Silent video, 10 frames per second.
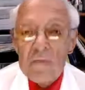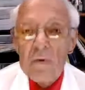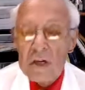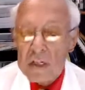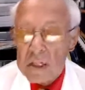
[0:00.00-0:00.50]

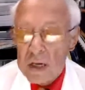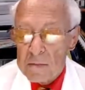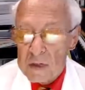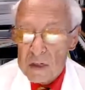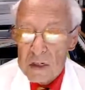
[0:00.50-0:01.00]
One
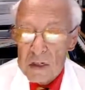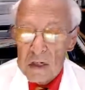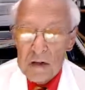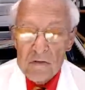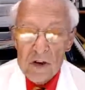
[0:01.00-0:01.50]
exception,
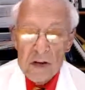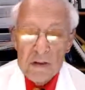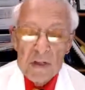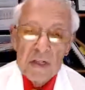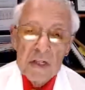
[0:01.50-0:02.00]

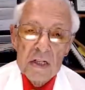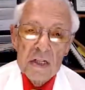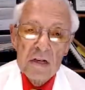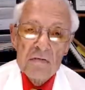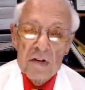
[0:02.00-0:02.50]
vitamin
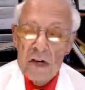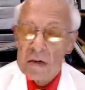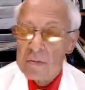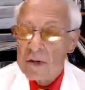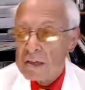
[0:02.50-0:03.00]
D. I forgot
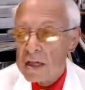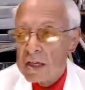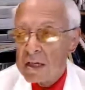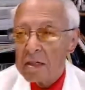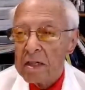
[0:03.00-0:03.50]
about
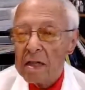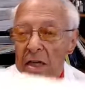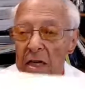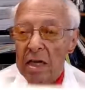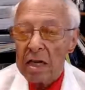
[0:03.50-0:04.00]
that.
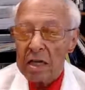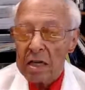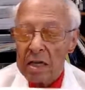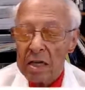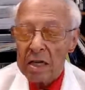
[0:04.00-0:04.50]

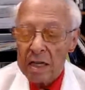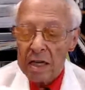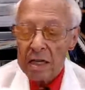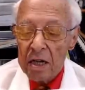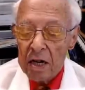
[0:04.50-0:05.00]

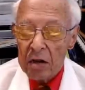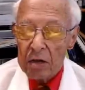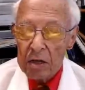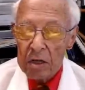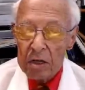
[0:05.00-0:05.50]
In
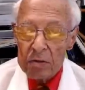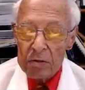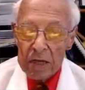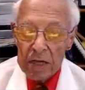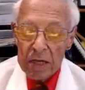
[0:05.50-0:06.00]
our
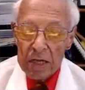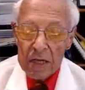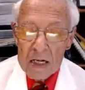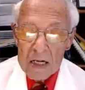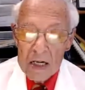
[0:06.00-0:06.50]
country,
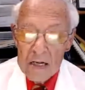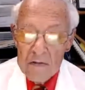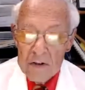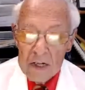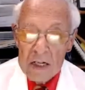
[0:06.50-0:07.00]

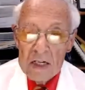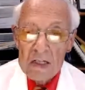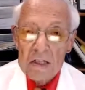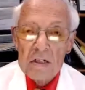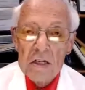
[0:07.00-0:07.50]
even in
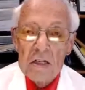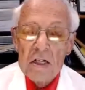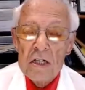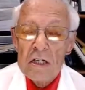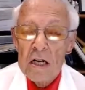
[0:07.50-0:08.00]
the
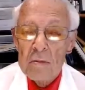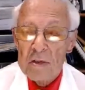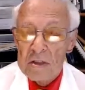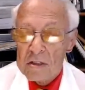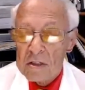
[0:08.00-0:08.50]
sunny
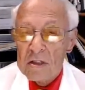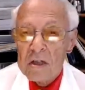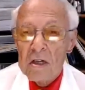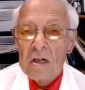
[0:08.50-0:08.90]
climates,